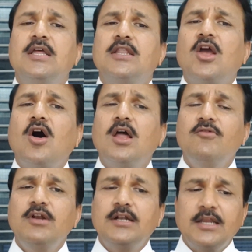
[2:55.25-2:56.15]
They
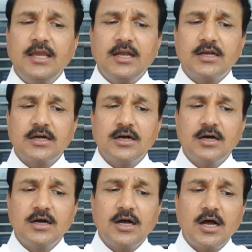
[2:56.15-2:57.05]
all will take
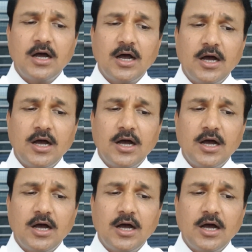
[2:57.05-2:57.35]
uh,